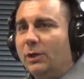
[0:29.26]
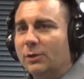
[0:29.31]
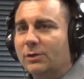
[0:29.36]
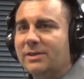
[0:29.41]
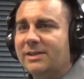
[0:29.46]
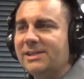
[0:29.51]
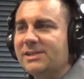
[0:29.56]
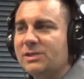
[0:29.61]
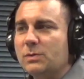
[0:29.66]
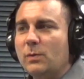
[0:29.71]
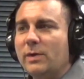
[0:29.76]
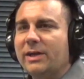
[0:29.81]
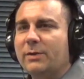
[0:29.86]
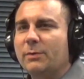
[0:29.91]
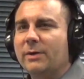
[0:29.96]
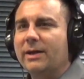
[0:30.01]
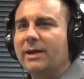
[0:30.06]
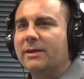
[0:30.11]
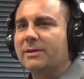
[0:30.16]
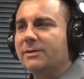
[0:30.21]
Look, this week
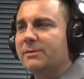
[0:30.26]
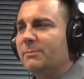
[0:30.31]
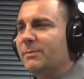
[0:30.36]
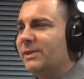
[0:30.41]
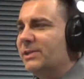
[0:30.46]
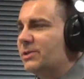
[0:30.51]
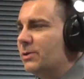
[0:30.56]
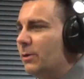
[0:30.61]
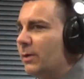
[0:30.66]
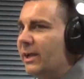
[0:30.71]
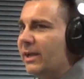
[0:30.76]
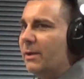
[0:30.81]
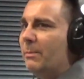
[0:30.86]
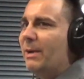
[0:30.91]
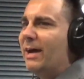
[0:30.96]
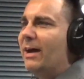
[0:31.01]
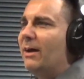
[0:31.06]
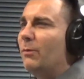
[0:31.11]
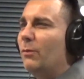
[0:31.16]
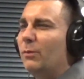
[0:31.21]
we're going to be talking
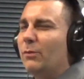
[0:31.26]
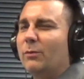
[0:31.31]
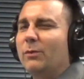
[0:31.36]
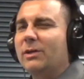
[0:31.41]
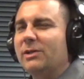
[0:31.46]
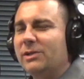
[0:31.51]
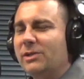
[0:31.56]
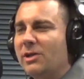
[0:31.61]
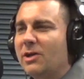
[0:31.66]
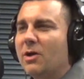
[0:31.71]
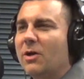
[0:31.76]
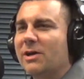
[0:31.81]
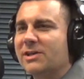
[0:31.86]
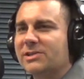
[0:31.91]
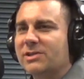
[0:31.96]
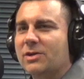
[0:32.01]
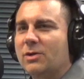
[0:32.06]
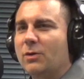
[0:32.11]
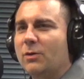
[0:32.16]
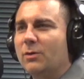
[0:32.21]
about what you
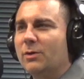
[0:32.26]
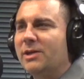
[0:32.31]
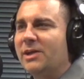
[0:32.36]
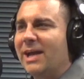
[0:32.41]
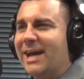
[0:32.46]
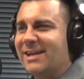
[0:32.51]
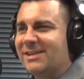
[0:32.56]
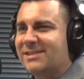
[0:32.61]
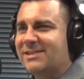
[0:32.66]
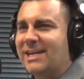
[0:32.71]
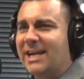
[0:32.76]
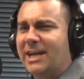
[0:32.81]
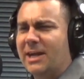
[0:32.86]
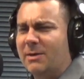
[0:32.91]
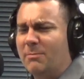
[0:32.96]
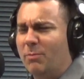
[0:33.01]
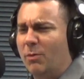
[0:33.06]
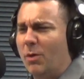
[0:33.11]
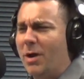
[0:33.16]
guys call our second